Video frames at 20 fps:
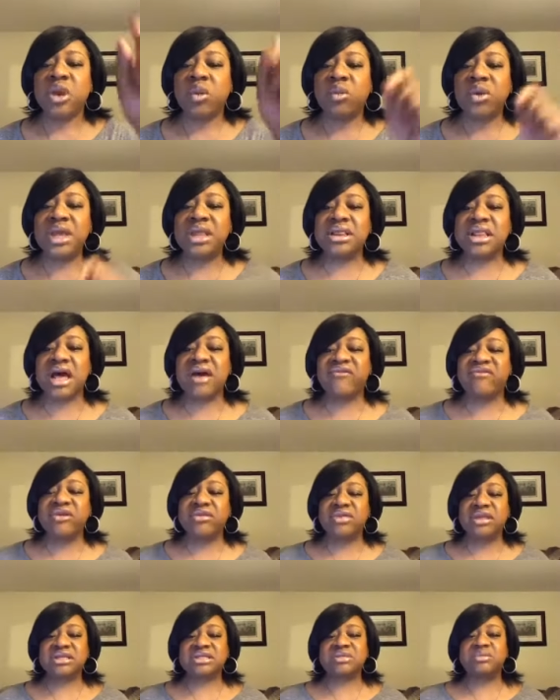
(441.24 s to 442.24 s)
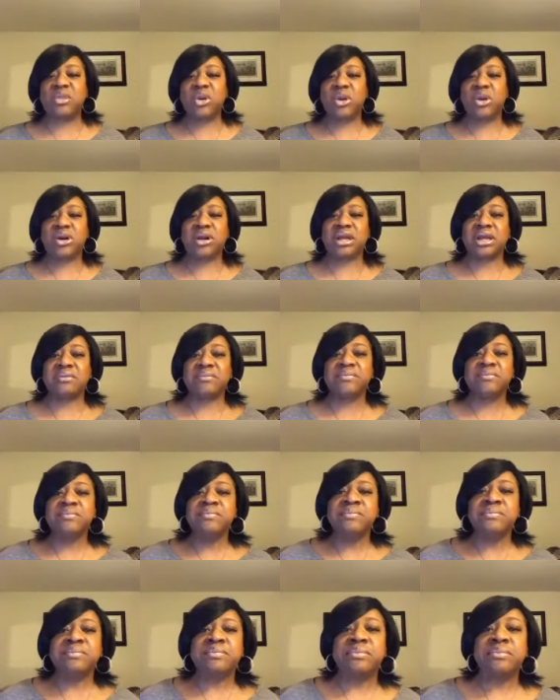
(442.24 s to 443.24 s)
We love you this morning.
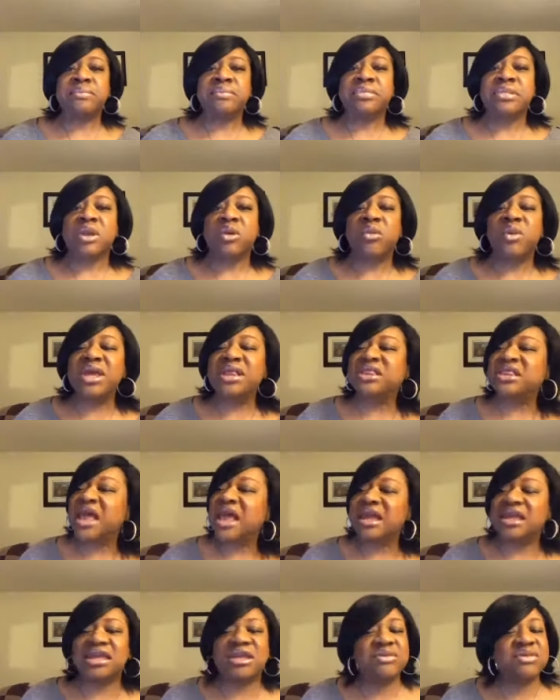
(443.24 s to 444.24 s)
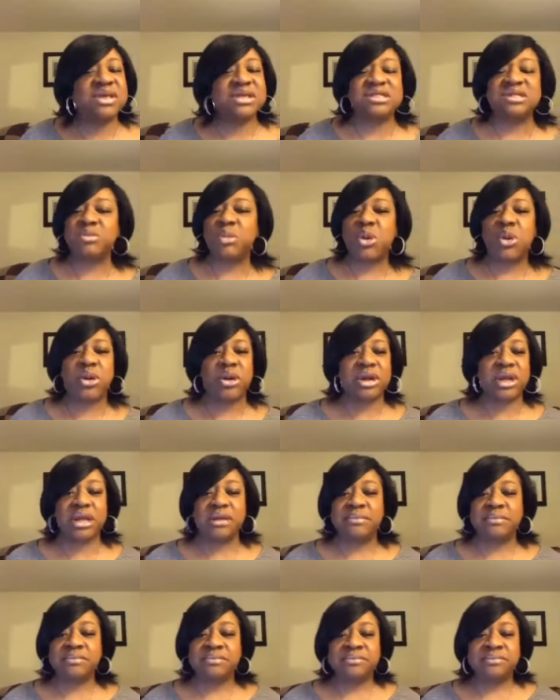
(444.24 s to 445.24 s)
We thank you this
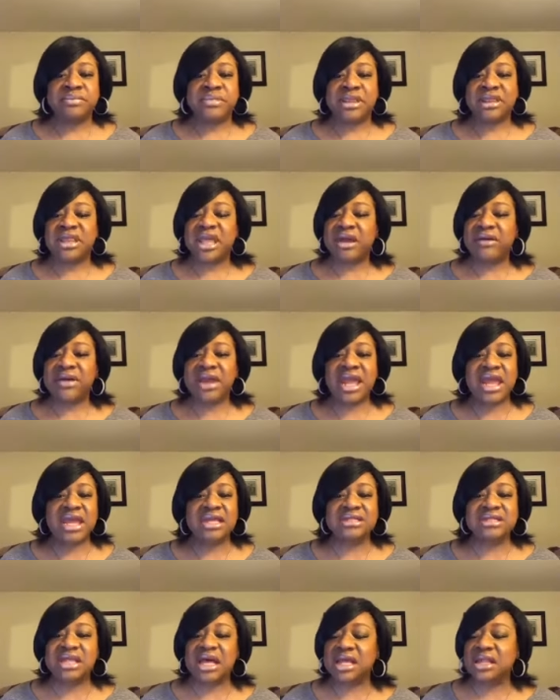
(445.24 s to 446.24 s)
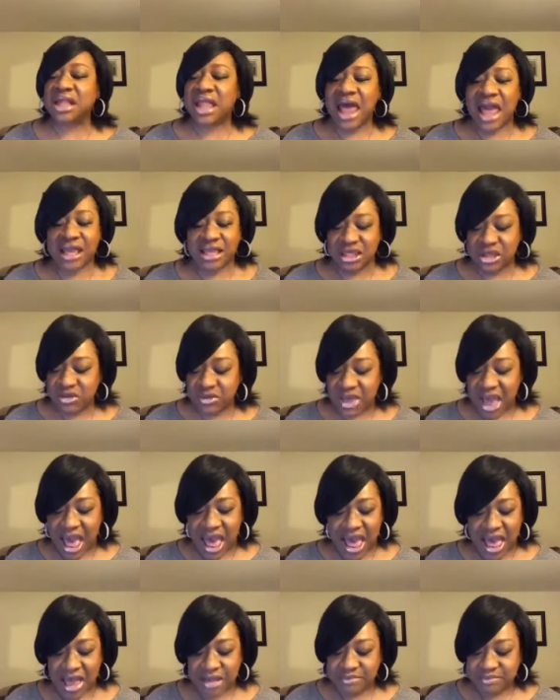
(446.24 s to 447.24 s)
morning. There is none like you,
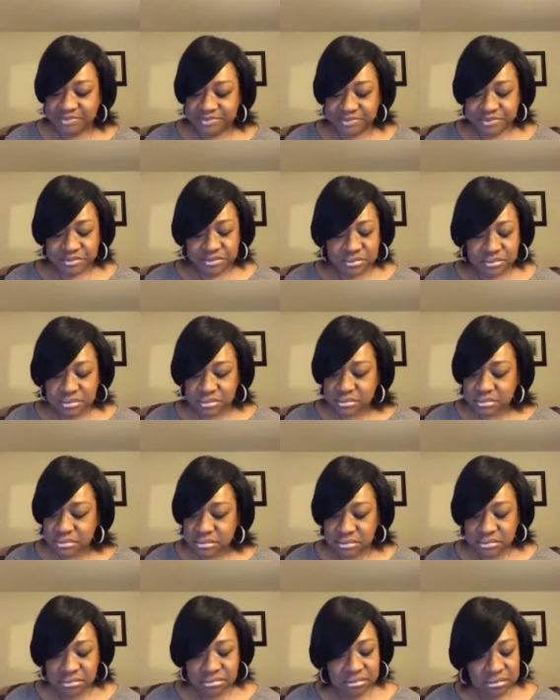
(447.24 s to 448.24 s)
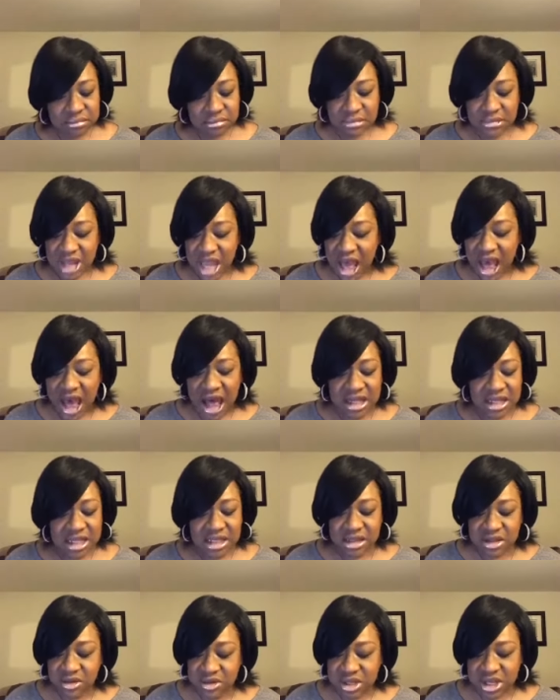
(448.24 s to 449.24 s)
God.
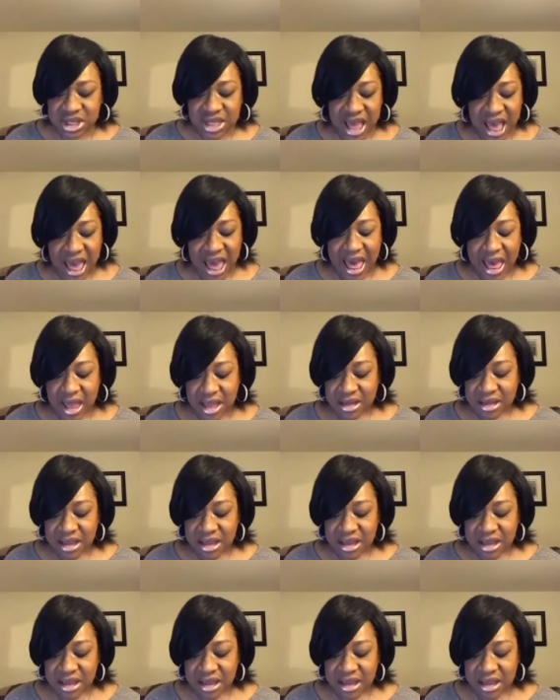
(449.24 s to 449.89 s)
Hallelujah, God.